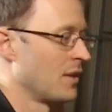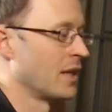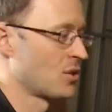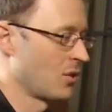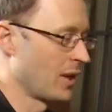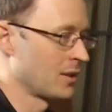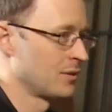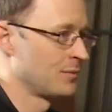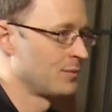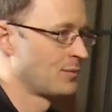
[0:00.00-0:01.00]
That's correct.
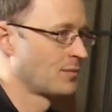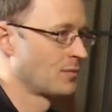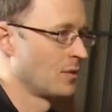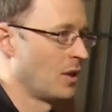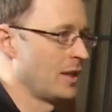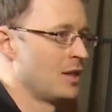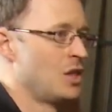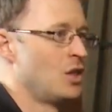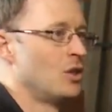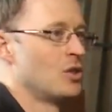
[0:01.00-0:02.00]
All right. Right?
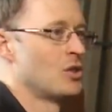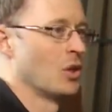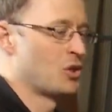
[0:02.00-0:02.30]
So